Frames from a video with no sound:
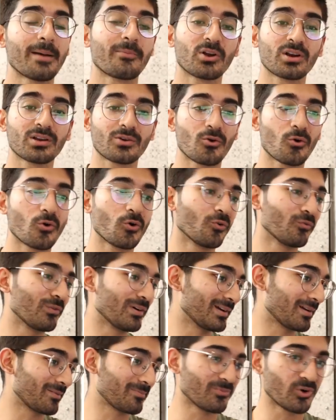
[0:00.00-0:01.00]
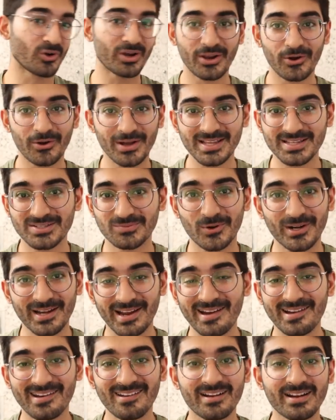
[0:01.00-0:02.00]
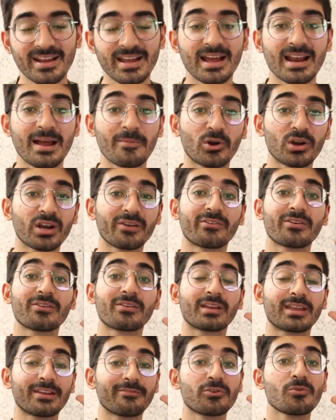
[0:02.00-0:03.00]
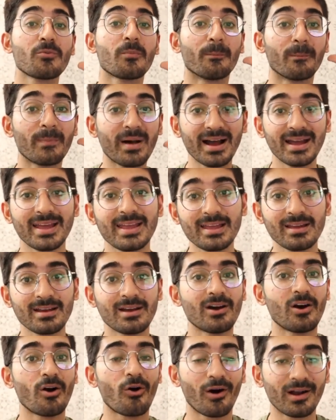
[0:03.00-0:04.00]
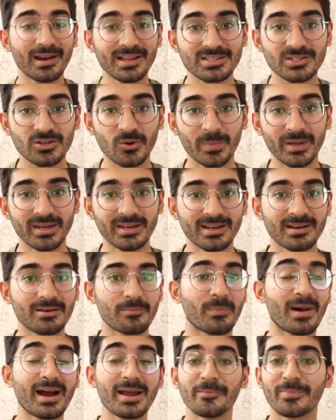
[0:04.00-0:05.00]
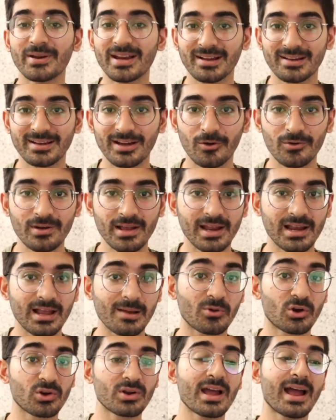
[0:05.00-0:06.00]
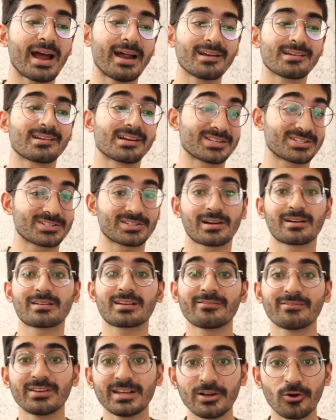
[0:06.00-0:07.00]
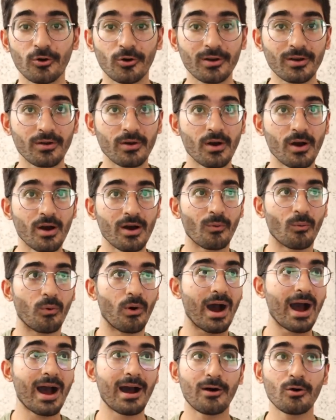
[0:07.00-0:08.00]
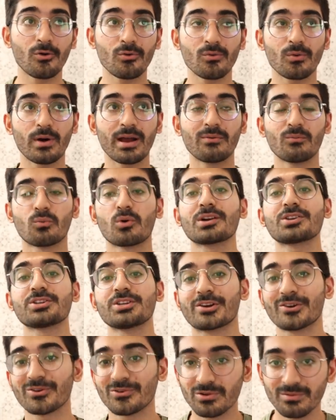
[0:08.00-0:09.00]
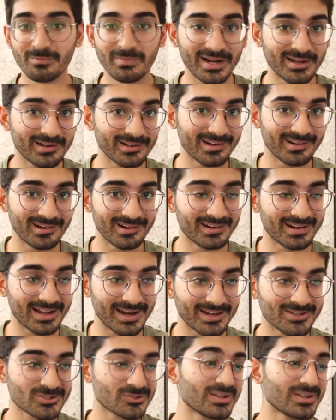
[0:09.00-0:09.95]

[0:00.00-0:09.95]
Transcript: I'm going to go over Mouni Roy's What I Eat in a Day, and I'm going to give you my honest opinion, my breakdown, and I'm going to add constructively on how and what she could do better in her diet.